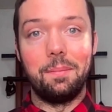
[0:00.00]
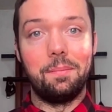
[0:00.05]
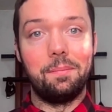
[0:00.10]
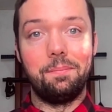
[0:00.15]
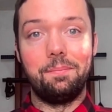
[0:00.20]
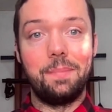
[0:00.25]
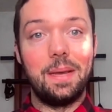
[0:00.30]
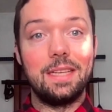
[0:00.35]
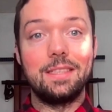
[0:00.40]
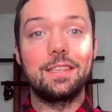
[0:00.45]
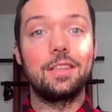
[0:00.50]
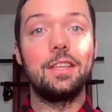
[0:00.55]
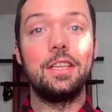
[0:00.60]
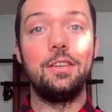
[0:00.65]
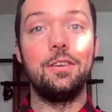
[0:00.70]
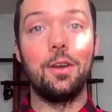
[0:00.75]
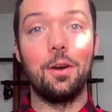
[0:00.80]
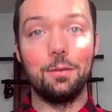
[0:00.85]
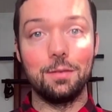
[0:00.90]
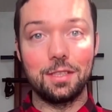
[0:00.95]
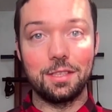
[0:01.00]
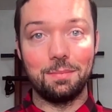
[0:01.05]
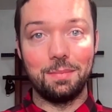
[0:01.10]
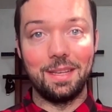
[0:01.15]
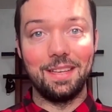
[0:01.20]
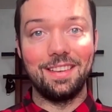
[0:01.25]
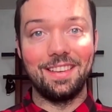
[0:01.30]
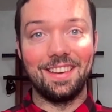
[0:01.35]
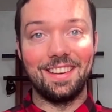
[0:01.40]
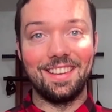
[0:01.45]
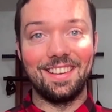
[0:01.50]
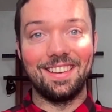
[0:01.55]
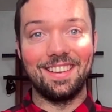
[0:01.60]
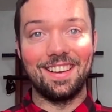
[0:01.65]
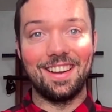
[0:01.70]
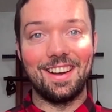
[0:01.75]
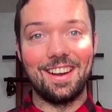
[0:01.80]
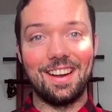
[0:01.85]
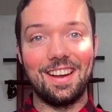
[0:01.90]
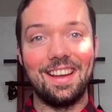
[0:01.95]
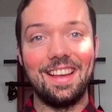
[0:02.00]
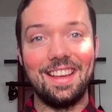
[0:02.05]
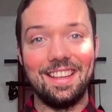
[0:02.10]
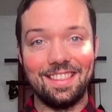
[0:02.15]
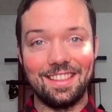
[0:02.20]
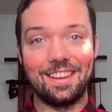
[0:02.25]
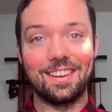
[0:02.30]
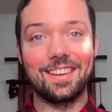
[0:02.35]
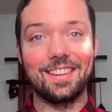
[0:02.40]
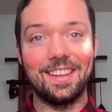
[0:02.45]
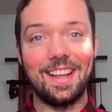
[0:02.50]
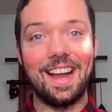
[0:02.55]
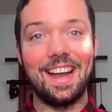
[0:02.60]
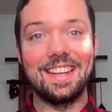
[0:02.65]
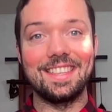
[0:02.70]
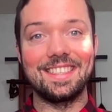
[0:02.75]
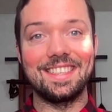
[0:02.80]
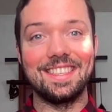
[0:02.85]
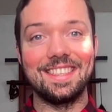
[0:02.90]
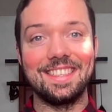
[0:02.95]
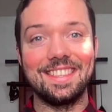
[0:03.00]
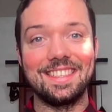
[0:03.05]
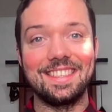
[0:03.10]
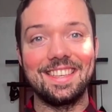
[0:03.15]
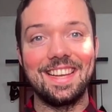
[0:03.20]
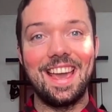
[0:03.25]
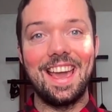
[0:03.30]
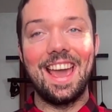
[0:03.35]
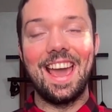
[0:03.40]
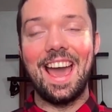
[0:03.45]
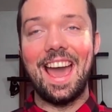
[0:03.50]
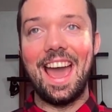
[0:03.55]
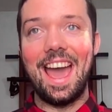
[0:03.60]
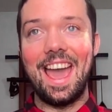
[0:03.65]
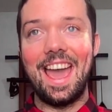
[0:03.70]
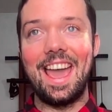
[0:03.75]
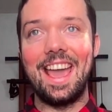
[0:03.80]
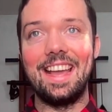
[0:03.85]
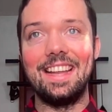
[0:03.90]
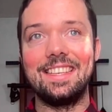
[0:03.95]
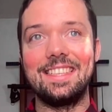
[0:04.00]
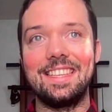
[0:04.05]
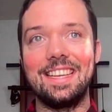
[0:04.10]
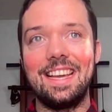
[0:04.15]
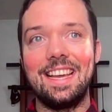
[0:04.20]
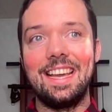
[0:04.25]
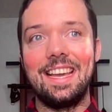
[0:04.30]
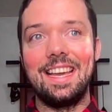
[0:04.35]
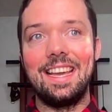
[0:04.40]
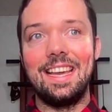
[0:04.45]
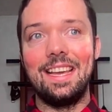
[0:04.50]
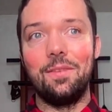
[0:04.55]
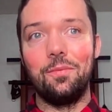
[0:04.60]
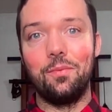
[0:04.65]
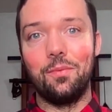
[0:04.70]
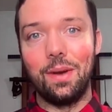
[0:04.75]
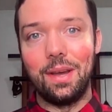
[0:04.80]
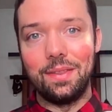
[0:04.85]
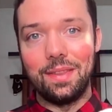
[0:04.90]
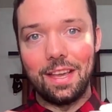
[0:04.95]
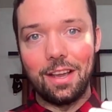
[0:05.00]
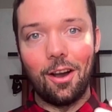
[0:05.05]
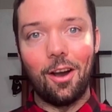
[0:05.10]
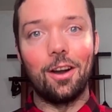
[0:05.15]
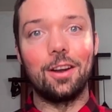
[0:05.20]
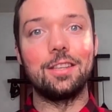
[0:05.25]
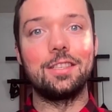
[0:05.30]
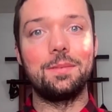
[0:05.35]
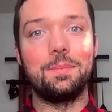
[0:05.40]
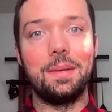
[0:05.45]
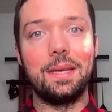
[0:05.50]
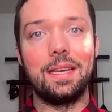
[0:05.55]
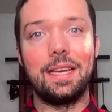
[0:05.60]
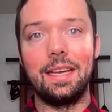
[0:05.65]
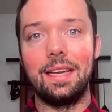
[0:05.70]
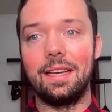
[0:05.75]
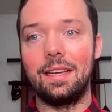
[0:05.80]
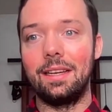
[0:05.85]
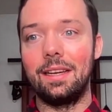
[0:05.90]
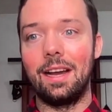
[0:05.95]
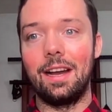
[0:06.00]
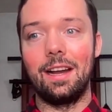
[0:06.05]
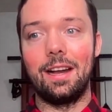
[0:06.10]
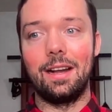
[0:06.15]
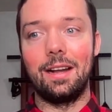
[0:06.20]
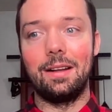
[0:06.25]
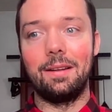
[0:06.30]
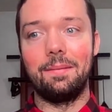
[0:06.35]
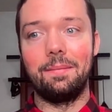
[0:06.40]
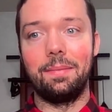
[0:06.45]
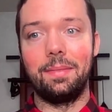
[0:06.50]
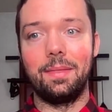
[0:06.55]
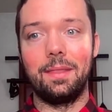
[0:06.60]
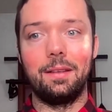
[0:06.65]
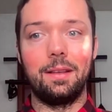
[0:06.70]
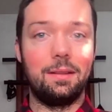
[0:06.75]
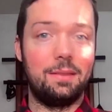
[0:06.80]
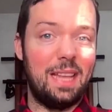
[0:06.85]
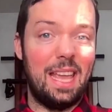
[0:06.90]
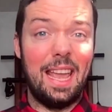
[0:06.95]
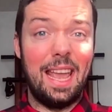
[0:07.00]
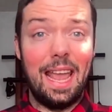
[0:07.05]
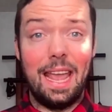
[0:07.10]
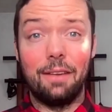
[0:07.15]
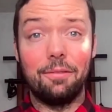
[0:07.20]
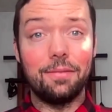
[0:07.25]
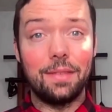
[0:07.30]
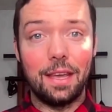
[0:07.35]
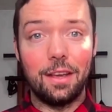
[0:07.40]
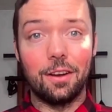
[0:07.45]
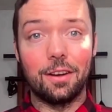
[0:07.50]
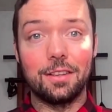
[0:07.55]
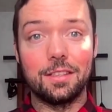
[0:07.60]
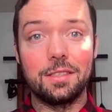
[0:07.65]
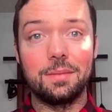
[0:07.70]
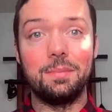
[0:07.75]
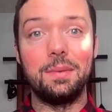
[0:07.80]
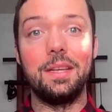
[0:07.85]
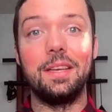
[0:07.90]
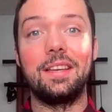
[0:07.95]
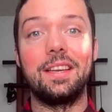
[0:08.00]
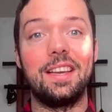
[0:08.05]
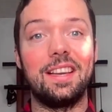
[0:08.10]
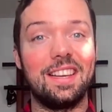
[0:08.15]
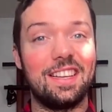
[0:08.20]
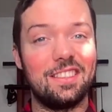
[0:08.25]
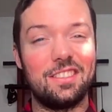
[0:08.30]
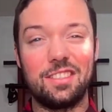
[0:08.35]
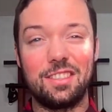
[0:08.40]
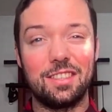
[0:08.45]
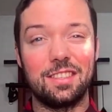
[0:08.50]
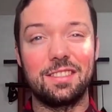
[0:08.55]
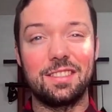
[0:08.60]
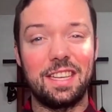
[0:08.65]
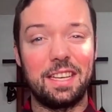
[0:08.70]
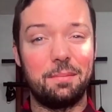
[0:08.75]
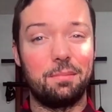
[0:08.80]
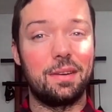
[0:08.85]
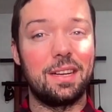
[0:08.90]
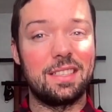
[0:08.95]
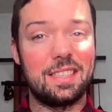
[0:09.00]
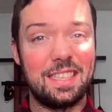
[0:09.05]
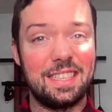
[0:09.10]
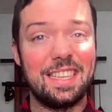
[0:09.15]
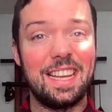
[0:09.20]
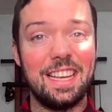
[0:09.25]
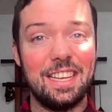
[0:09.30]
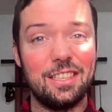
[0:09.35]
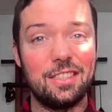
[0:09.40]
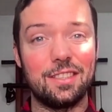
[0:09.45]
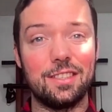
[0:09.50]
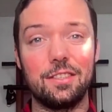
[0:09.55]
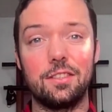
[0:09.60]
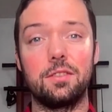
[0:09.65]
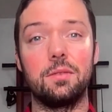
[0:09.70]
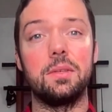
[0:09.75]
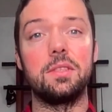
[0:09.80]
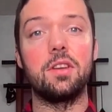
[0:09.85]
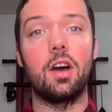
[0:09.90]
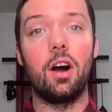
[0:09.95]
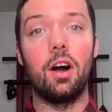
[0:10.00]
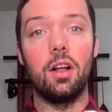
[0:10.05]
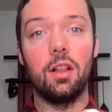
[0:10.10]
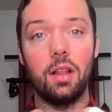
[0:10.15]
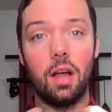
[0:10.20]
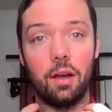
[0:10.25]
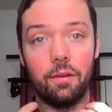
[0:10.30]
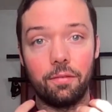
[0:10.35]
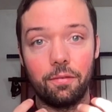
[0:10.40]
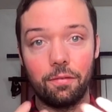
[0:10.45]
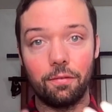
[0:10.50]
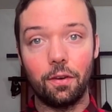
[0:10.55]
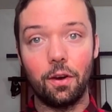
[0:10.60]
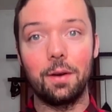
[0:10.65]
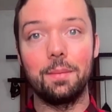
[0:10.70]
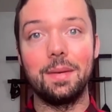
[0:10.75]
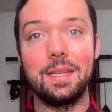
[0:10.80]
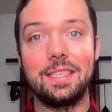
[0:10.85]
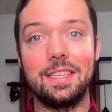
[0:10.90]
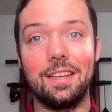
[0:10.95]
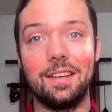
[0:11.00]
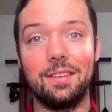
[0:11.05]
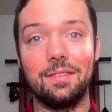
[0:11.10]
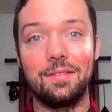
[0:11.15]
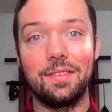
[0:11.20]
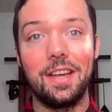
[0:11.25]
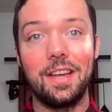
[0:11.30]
basically no speaking in their classes, and when they are speaking, if they are speaking, it's just like presentation, so it's all affirmative.